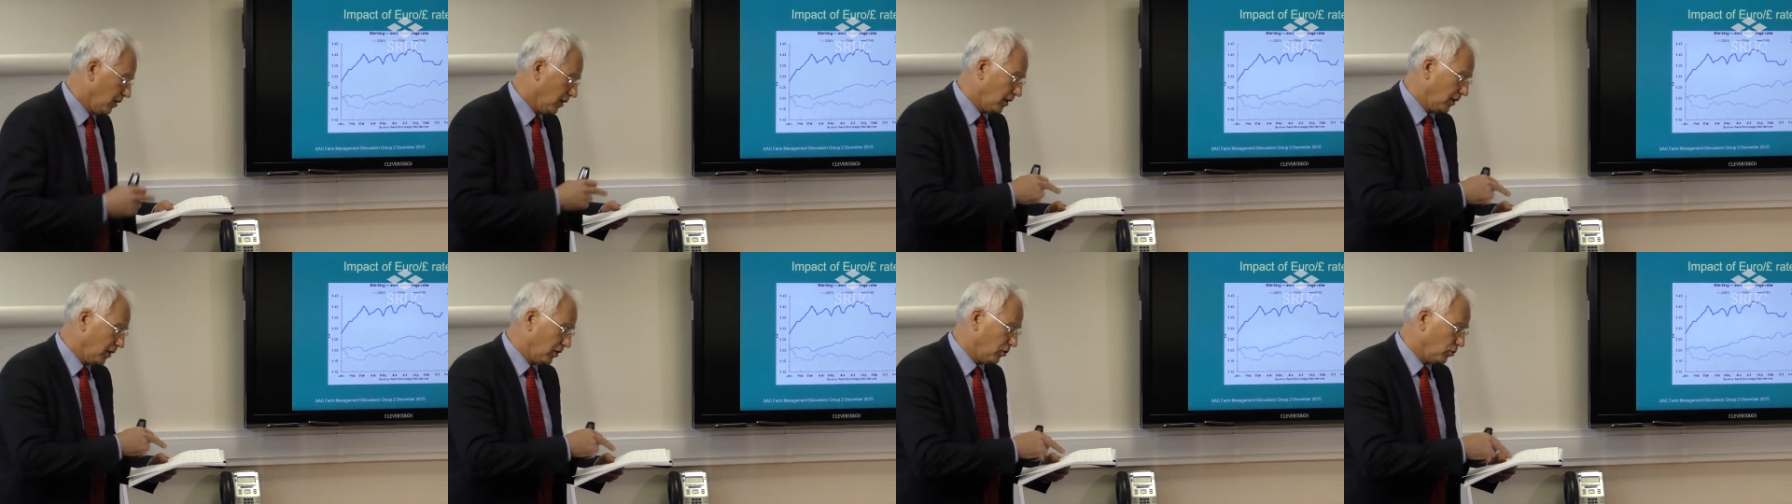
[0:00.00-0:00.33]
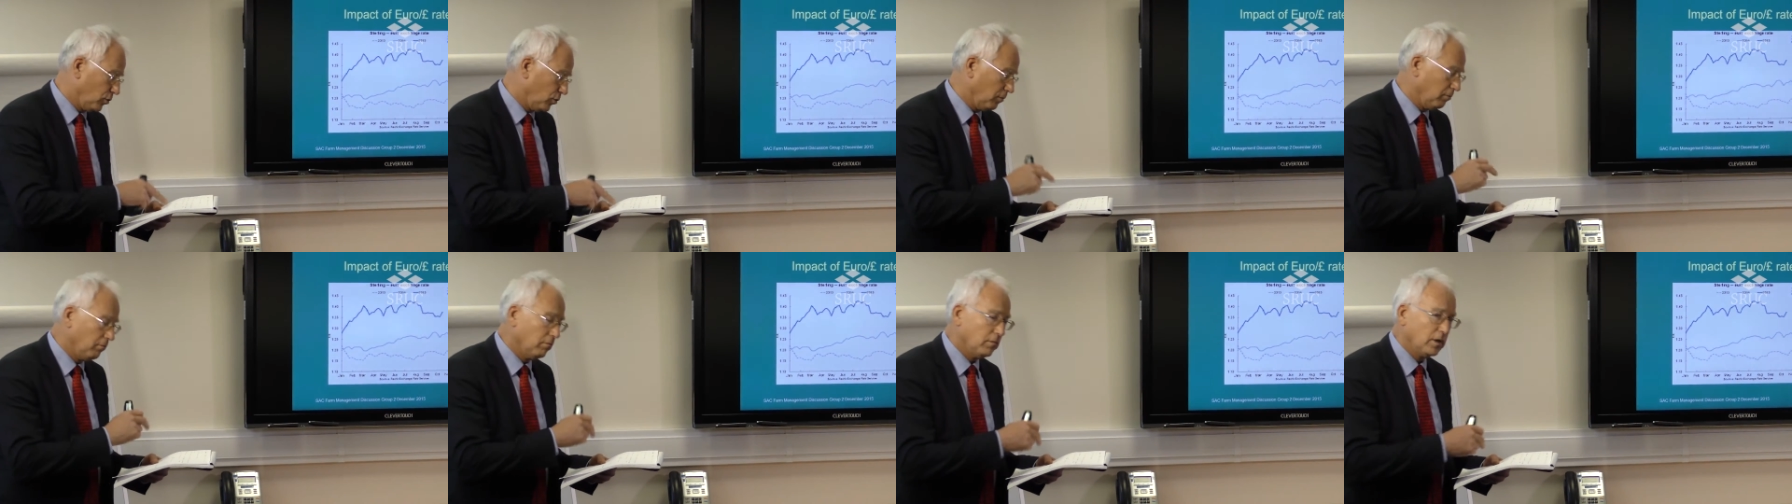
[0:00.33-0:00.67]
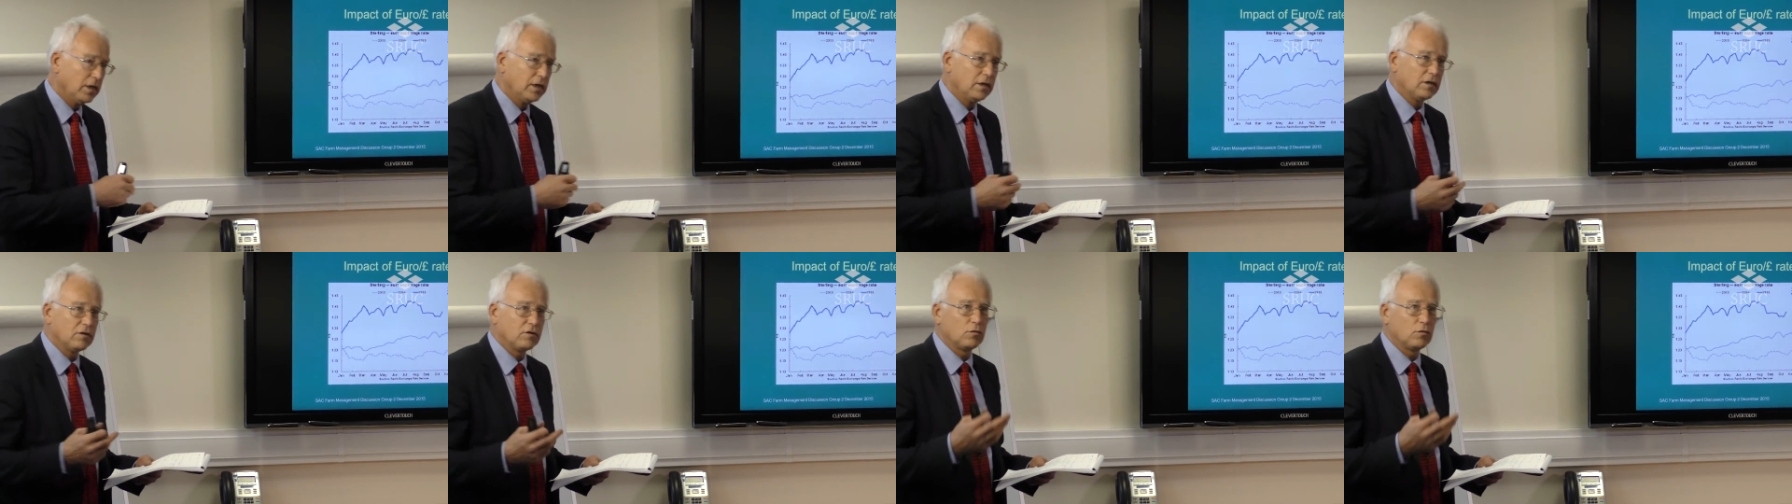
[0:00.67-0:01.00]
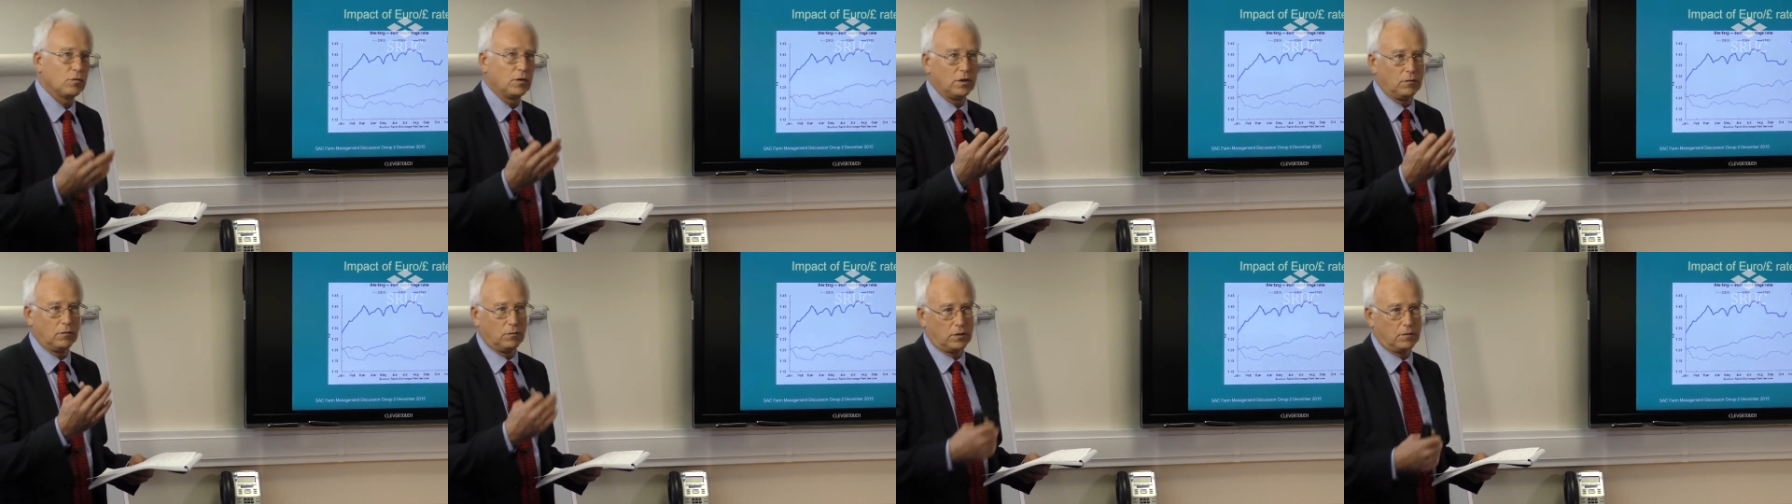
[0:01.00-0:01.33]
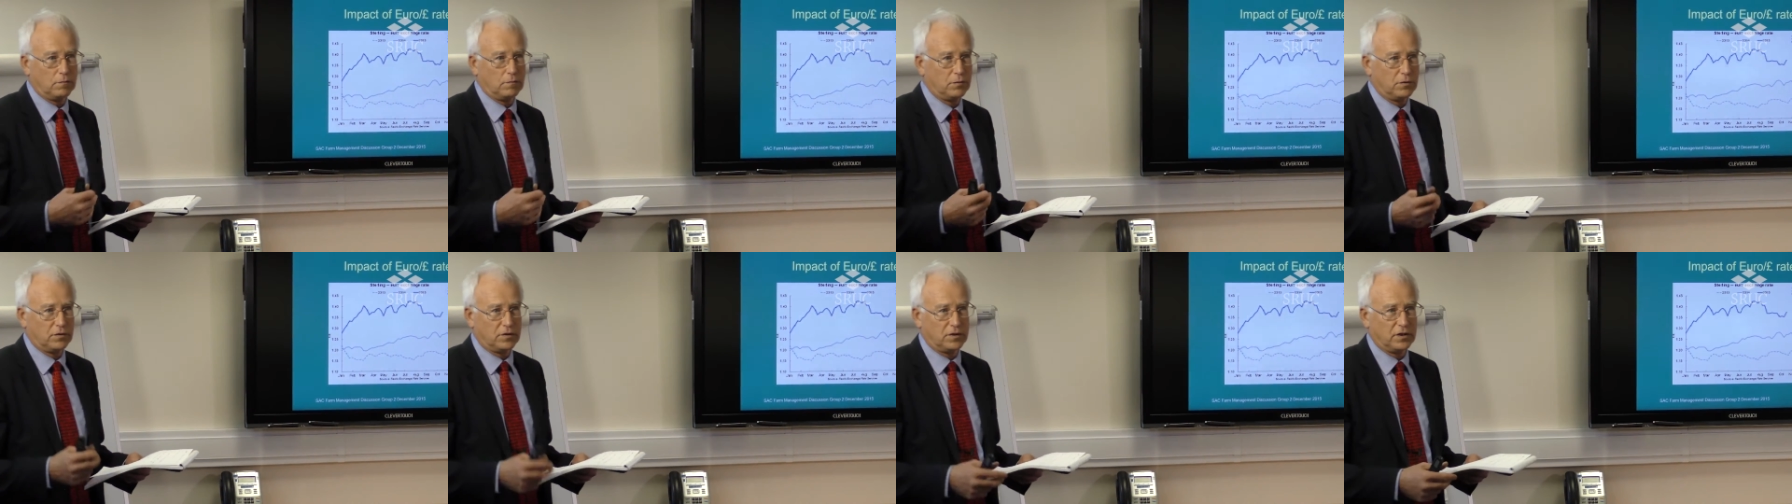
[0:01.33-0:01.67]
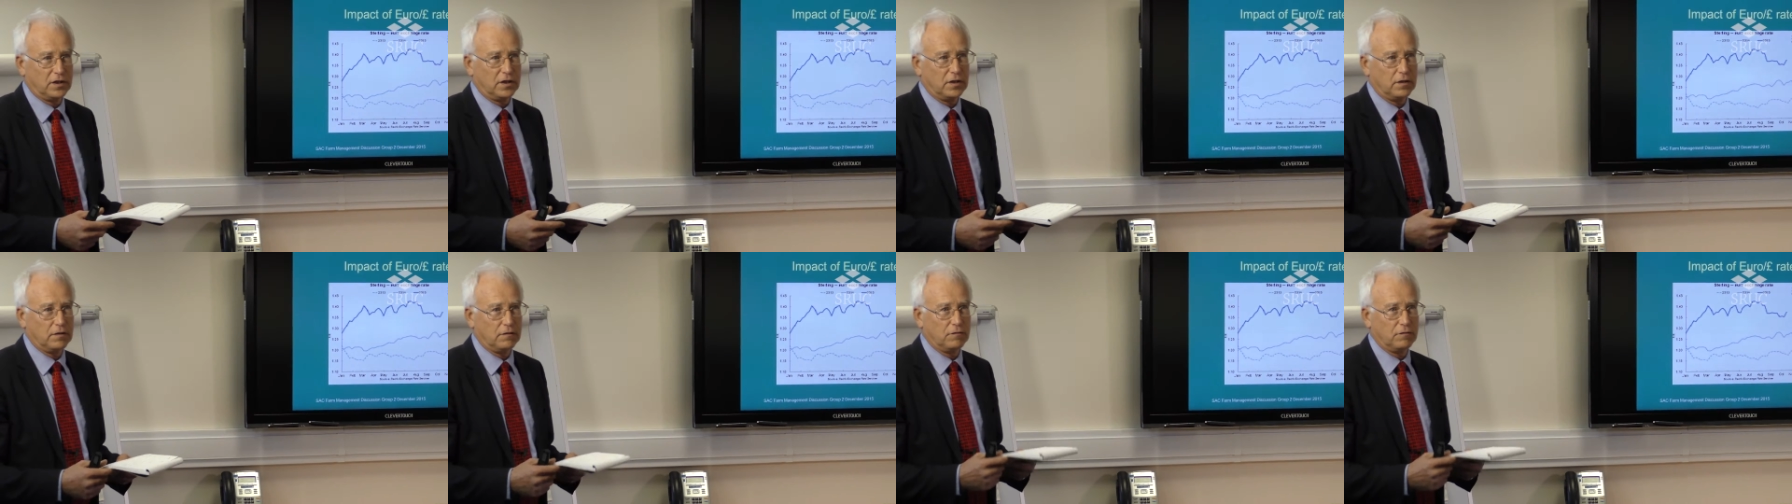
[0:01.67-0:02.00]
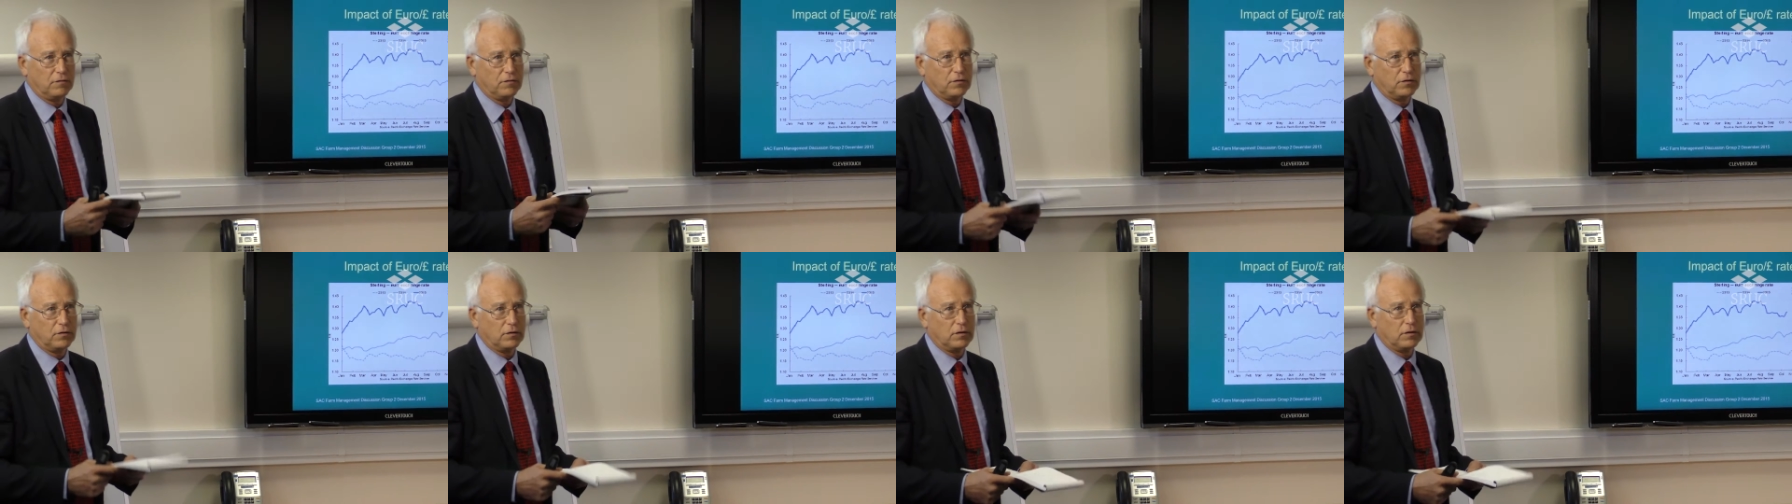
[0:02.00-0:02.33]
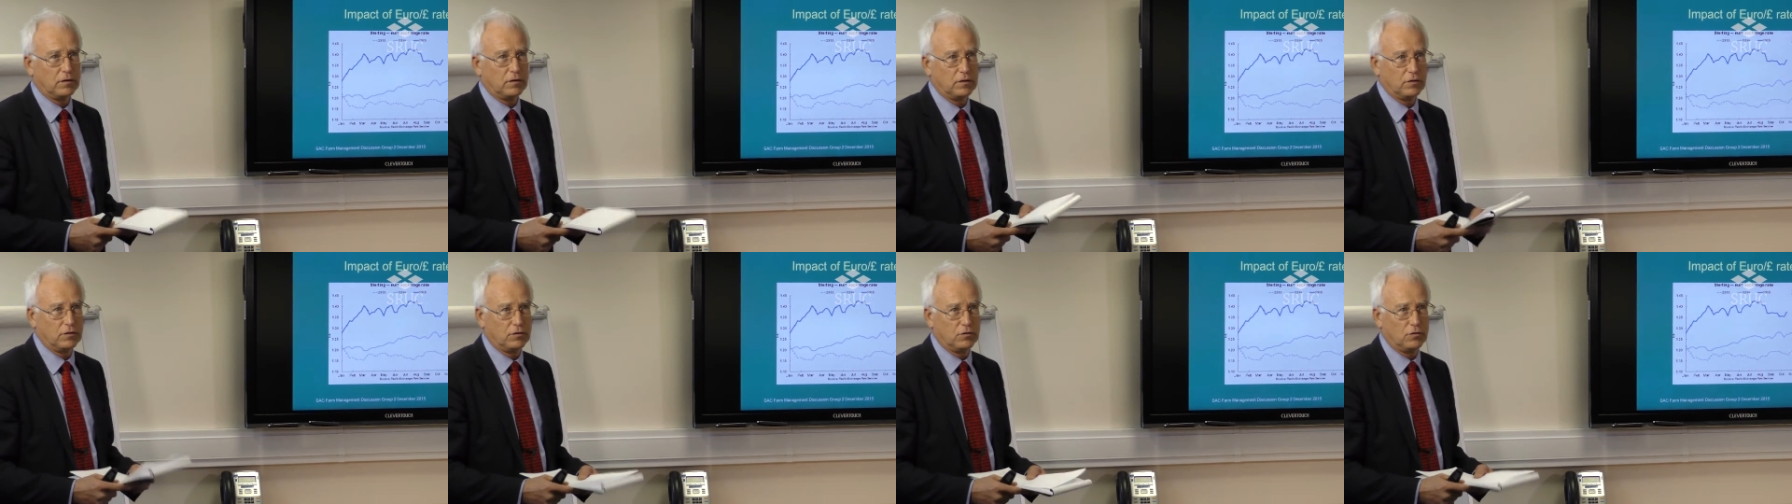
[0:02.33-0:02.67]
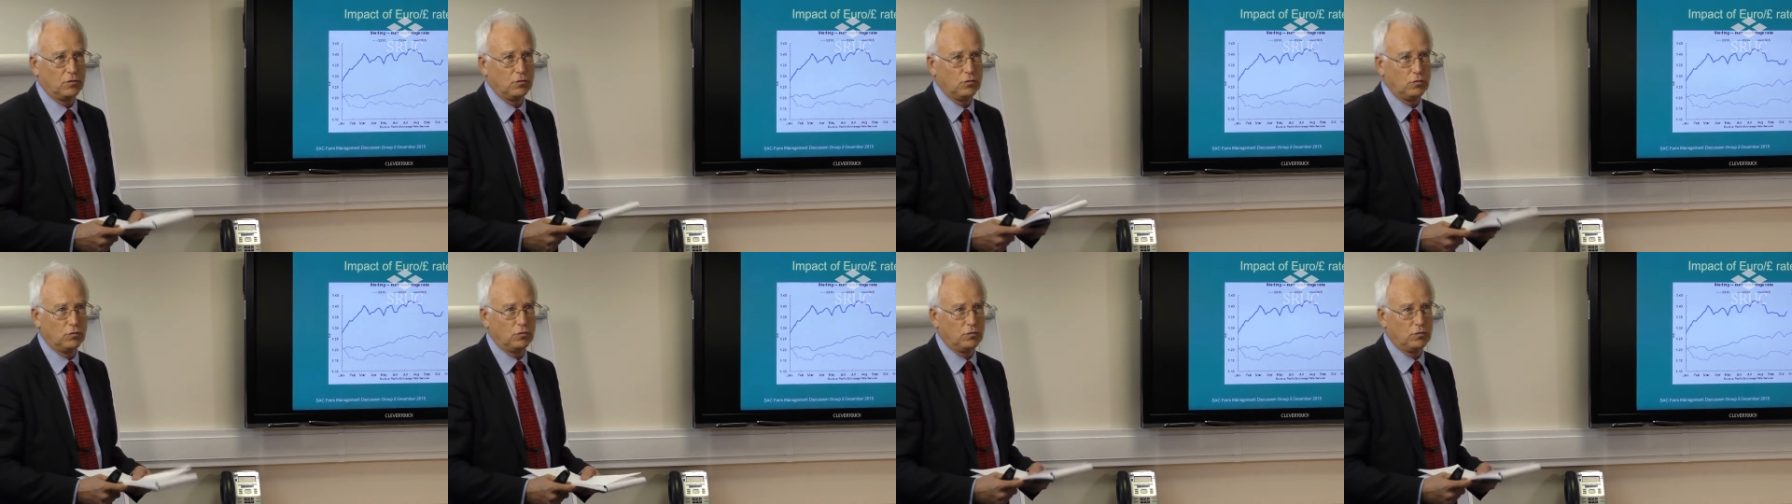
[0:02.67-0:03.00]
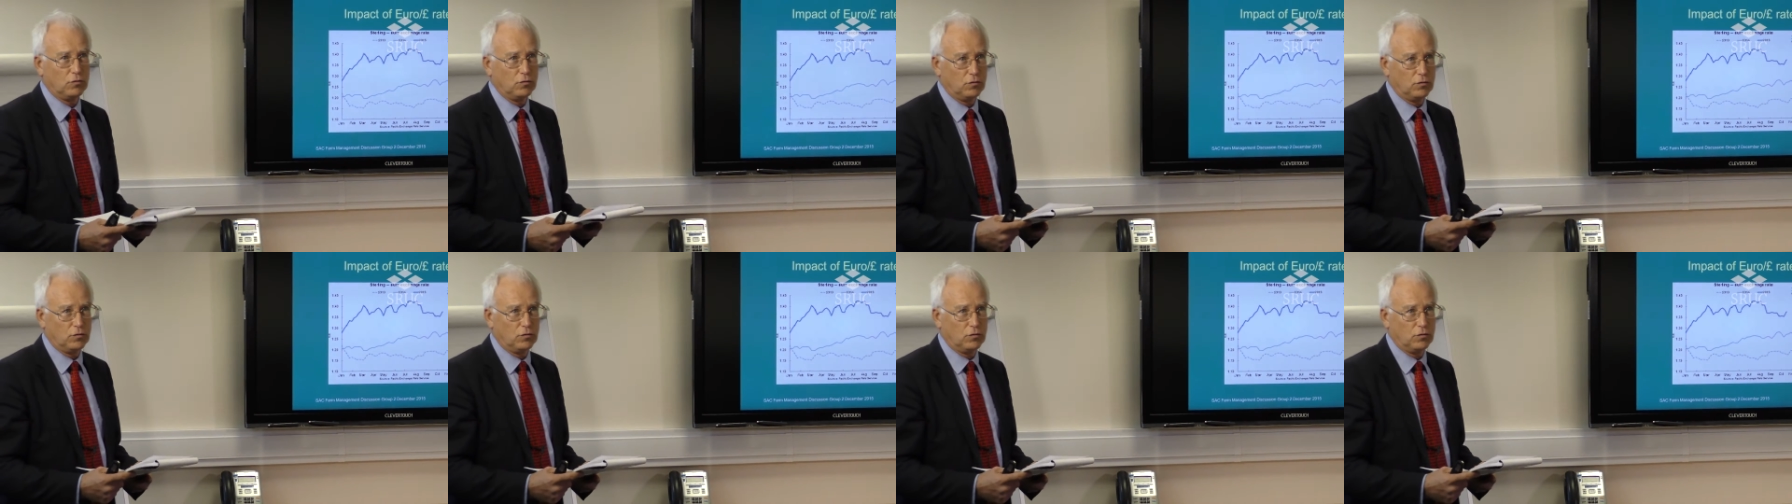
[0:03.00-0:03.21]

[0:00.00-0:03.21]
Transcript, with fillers: and tw minus 21% for two,